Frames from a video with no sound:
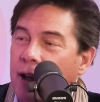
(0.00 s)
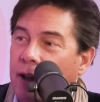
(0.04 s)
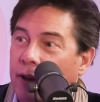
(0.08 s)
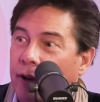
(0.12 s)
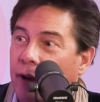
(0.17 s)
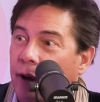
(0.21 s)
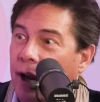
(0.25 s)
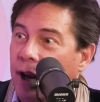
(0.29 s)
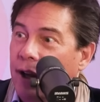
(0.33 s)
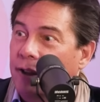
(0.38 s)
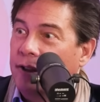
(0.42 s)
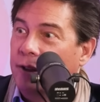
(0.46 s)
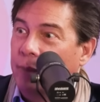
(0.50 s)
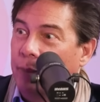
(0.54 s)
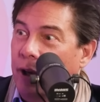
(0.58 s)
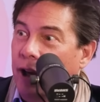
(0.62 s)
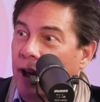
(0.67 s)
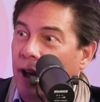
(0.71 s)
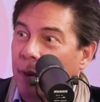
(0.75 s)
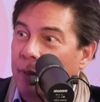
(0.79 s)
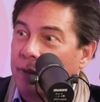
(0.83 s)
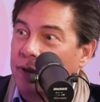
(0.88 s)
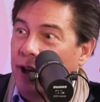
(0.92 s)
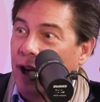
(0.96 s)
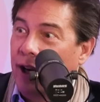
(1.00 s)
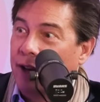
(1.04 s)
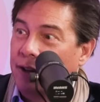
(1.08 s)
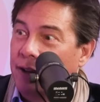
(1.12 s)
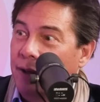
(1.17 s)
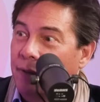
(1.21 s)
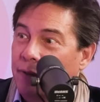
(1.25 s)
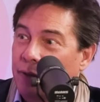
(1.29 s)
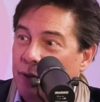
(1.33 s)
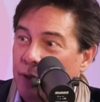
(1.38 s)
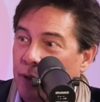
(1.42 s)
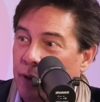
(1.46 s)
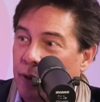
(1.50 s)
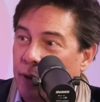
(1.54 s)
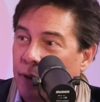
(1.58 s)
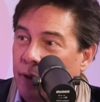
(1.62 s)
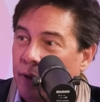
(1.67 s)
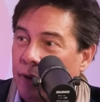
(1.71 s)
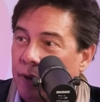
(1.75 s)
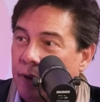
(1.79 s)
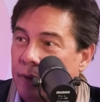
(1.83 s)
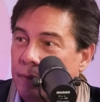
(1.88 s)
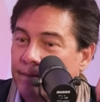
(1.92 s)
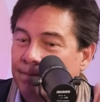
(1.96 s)
there has to be an objective
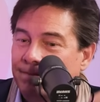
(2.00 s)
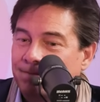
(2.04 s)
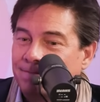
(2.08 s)
truth.